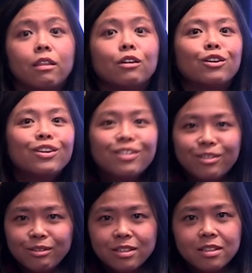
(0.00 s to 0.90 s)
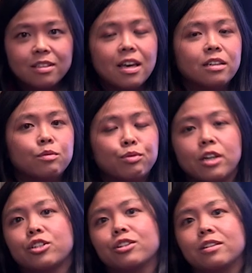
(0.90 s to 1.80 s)
The good news is that
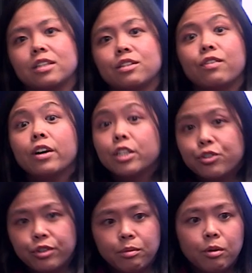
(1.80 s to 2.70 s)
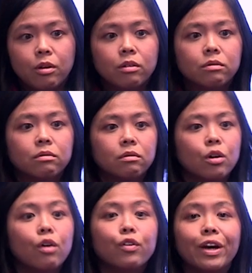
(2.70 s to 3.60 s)
depression is very treatable
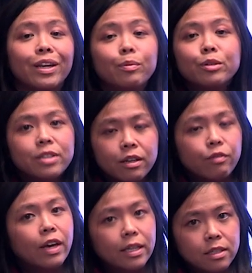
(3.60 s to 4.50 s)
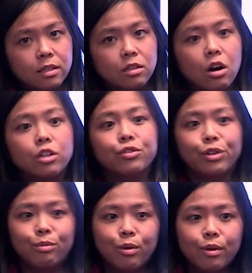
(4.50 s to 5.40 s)
over 80% of cases are
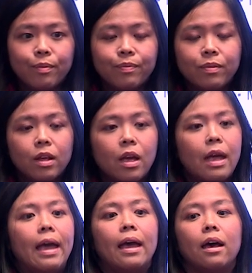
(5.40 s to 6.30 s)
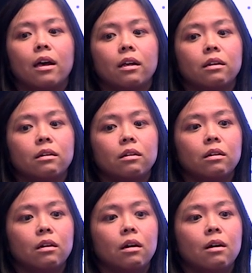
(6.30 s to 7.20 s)
treatable. And
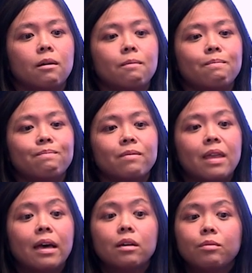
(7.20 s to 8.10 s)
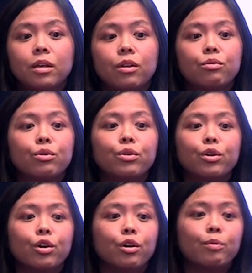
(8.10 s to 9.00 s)
um, that can be through
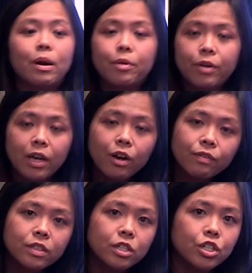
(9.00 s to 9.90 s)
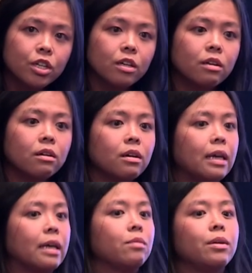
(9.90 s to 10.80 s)
your primary care physician,
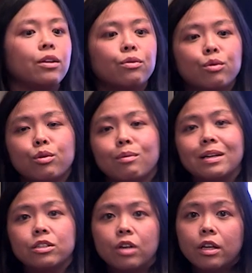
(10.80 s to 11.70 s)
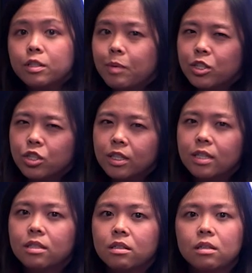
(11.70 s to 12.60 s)
it can be through a mental health
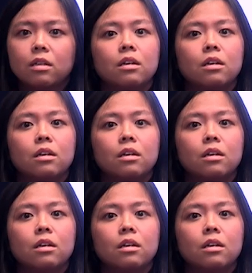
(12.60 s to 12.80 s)
specialist.